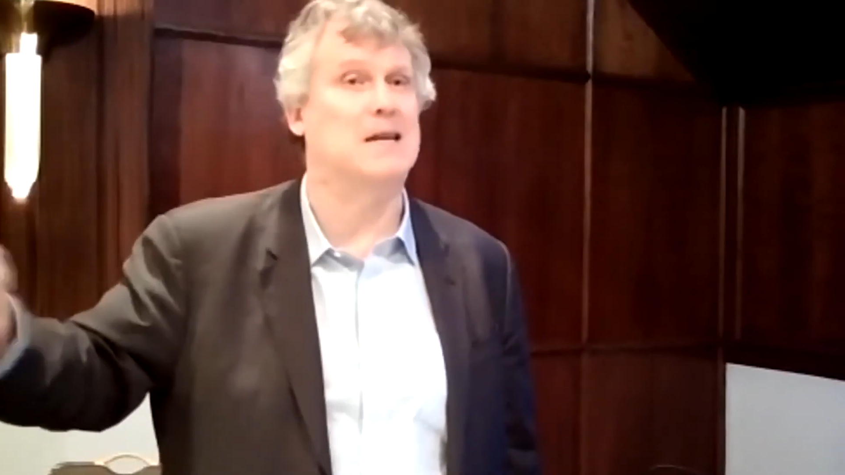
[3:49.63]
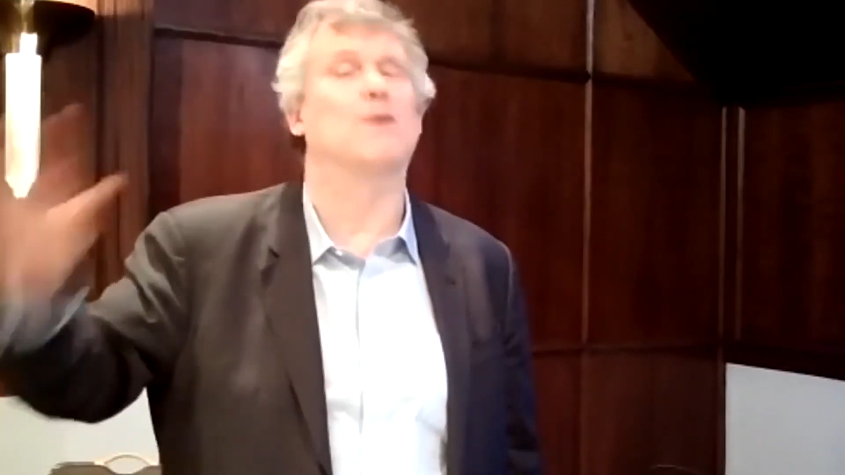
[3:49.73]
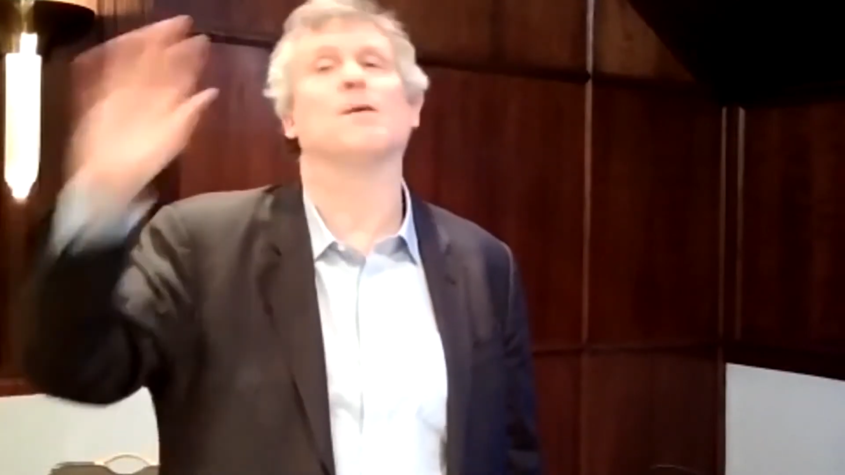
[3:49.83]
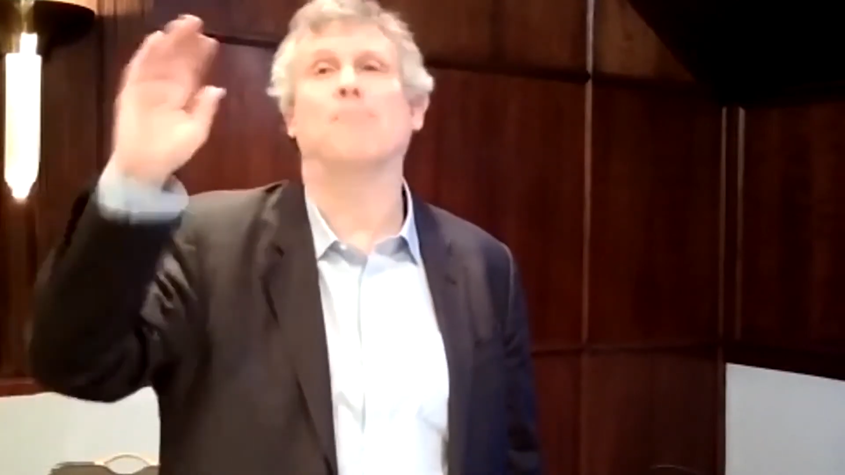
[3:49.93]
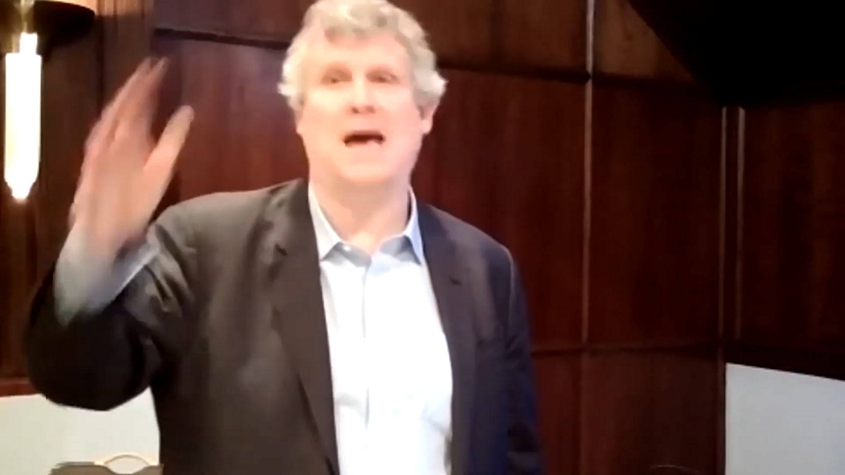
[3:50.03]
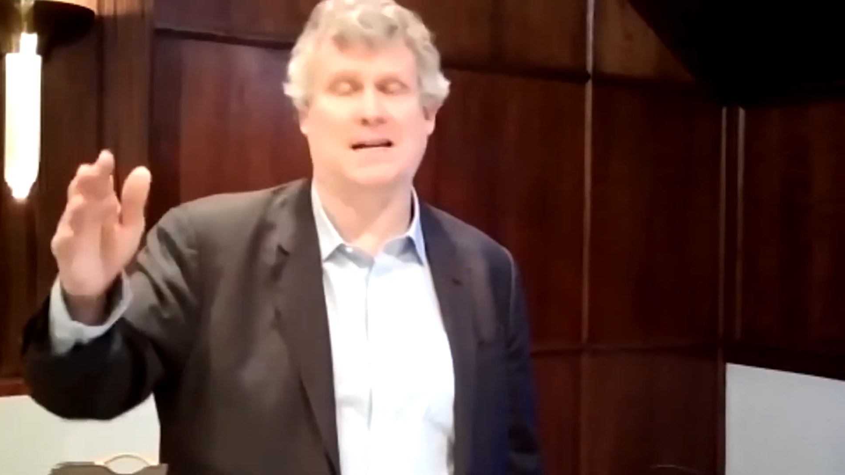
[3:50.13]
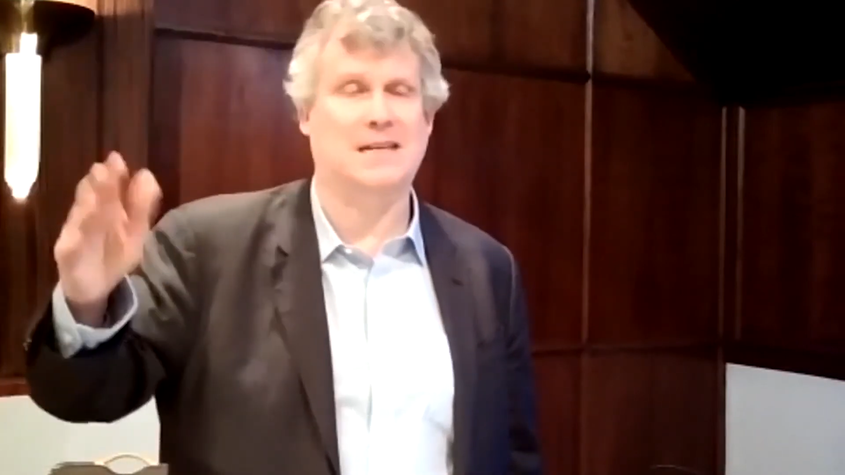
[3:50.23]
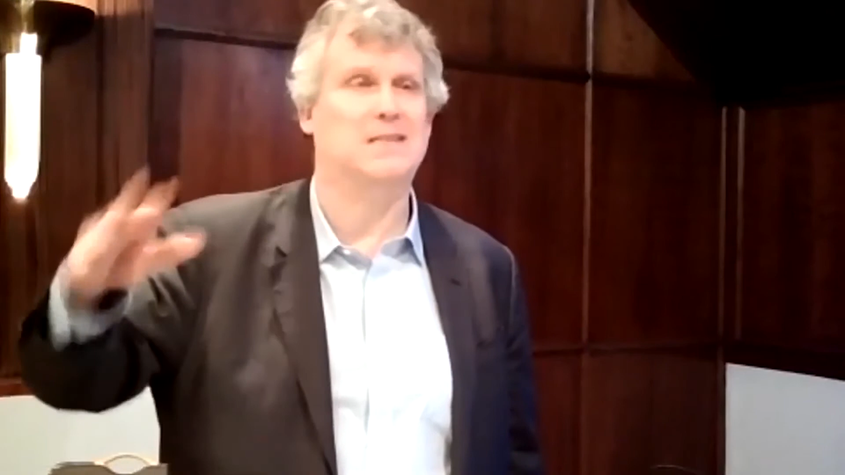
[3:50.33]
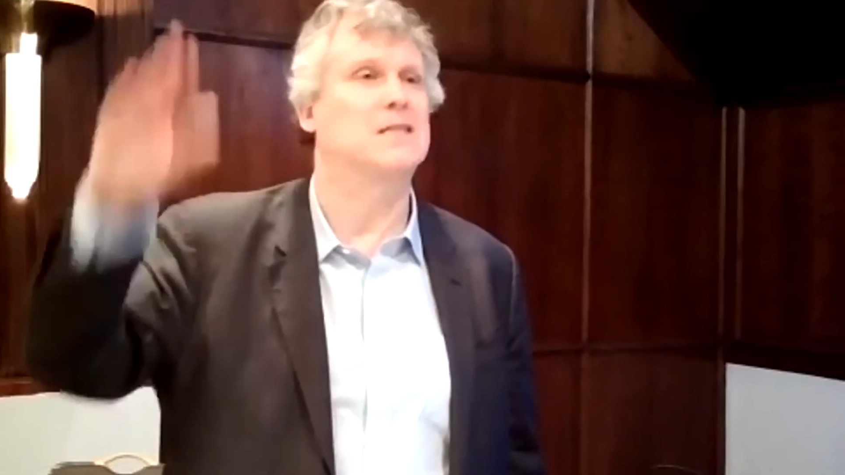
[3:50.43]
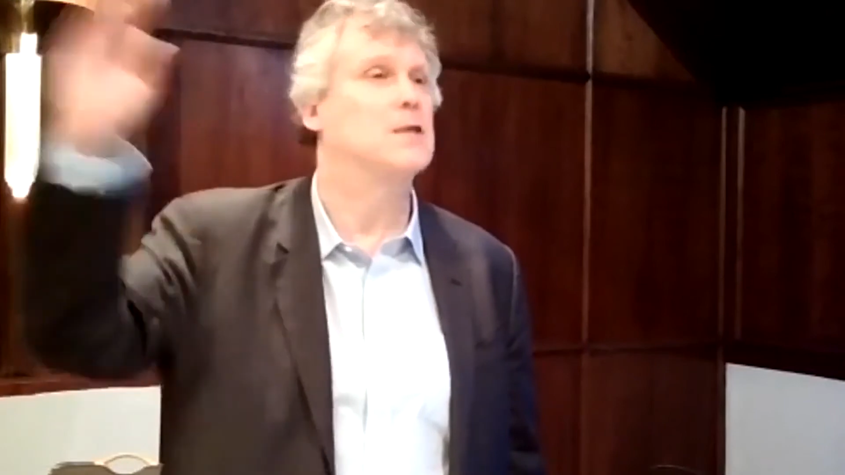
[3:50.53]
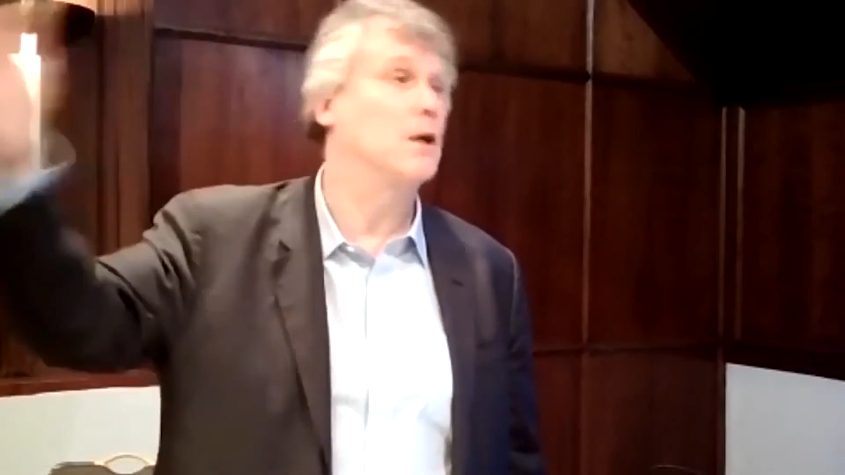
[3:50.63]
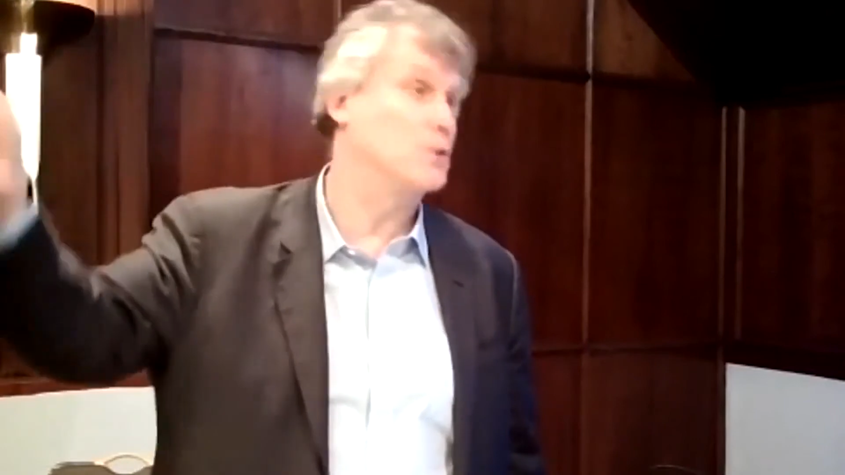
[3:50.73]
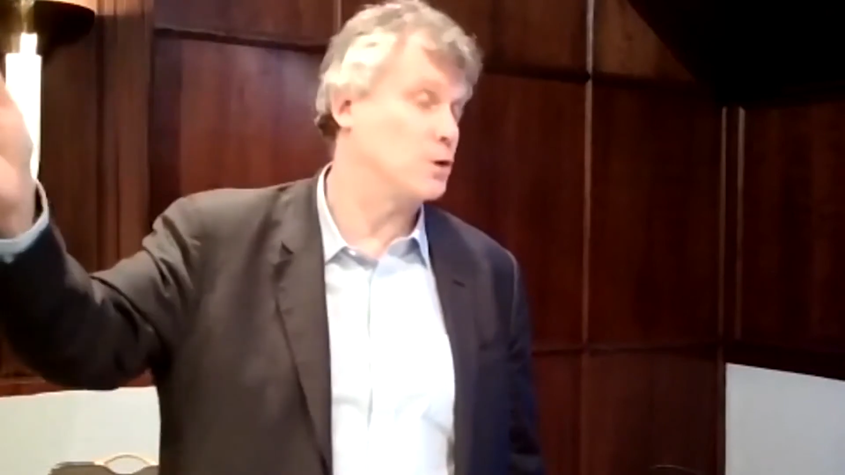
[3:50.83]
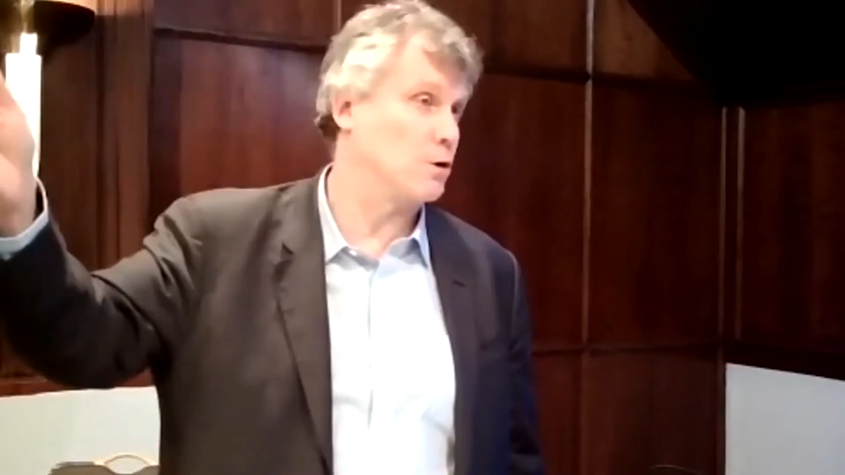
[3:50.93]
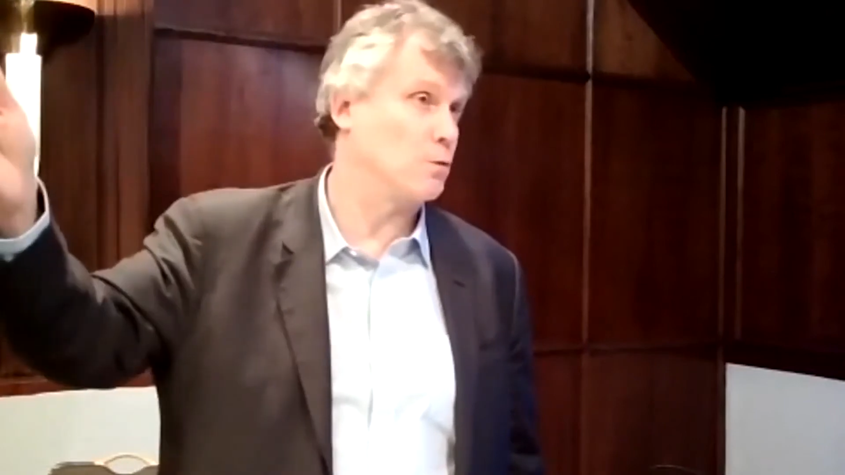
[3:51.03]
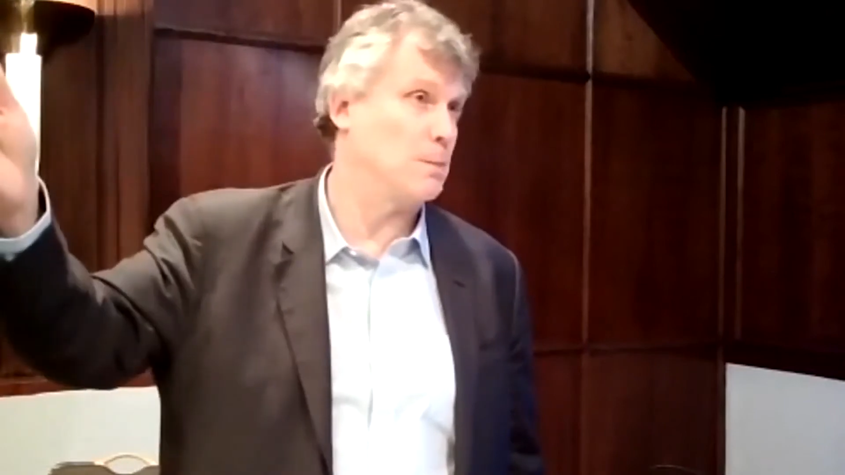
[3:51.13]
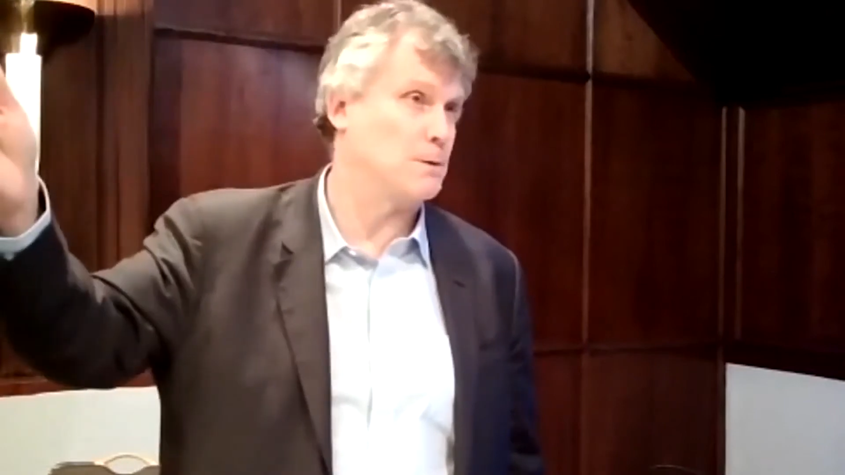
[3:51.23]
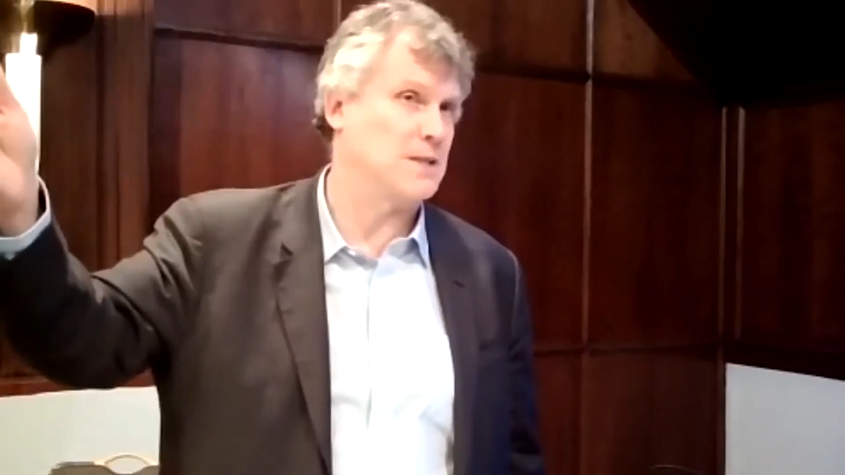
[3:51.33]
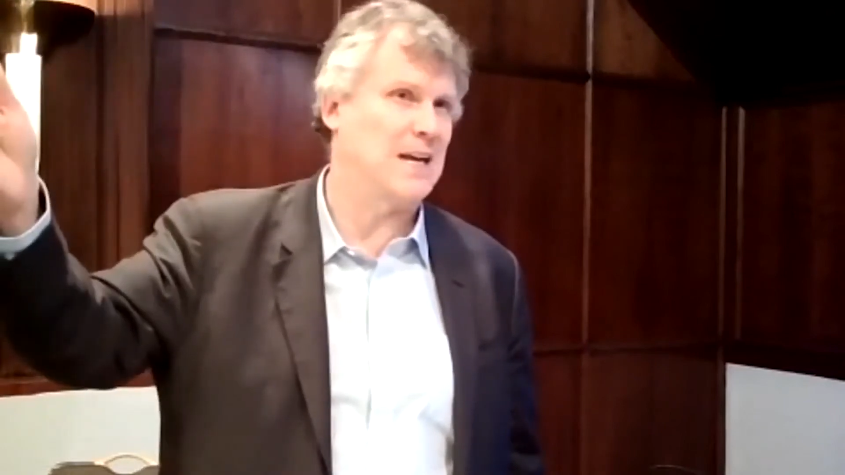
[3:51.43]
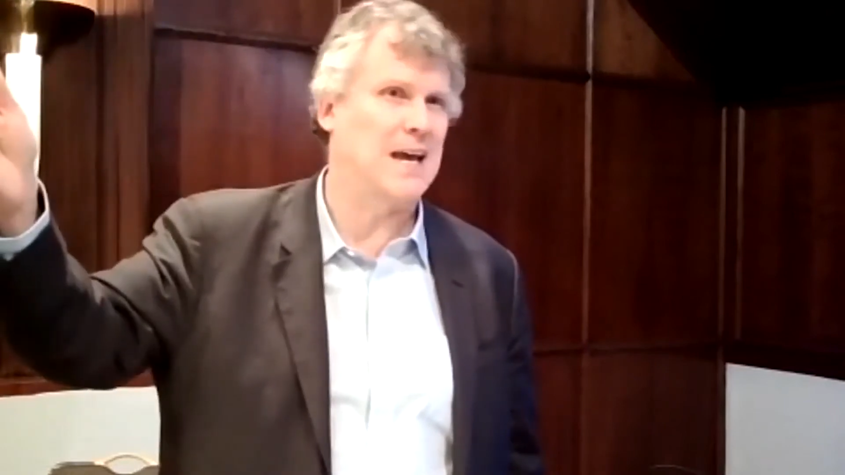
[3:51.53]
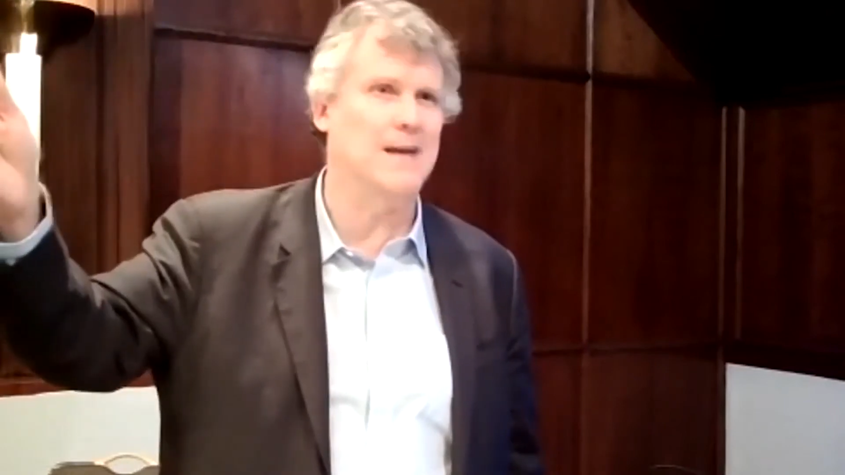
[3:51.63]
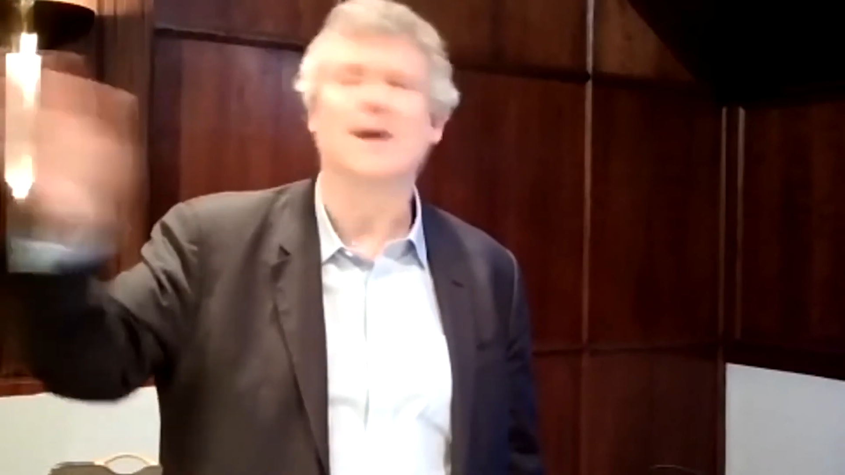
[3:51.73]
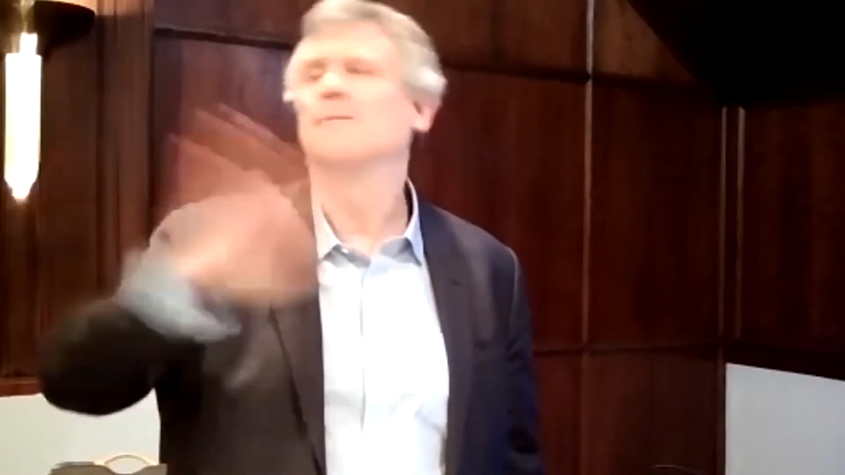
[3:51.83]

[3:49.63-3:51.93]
Now on the back test, it's closer to 3% ahead.